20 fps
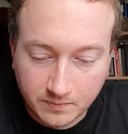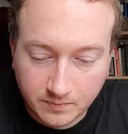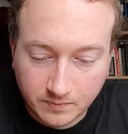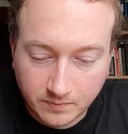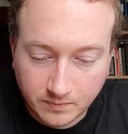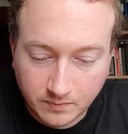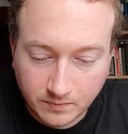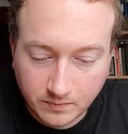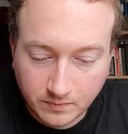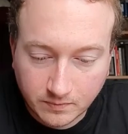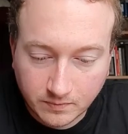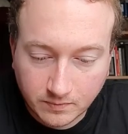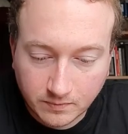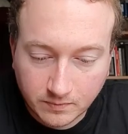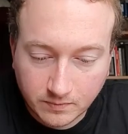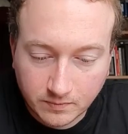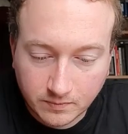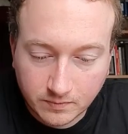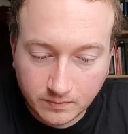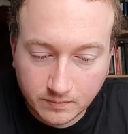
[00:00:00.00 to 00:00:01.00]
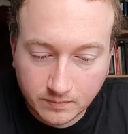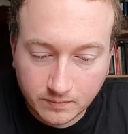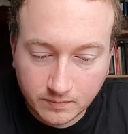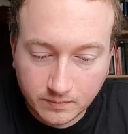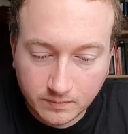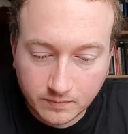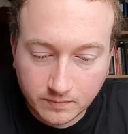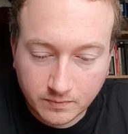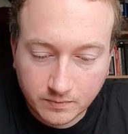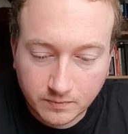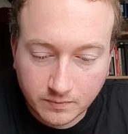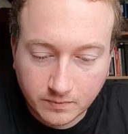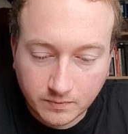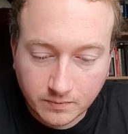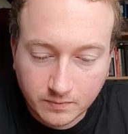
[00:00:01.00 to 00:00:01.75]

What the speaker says: (silence)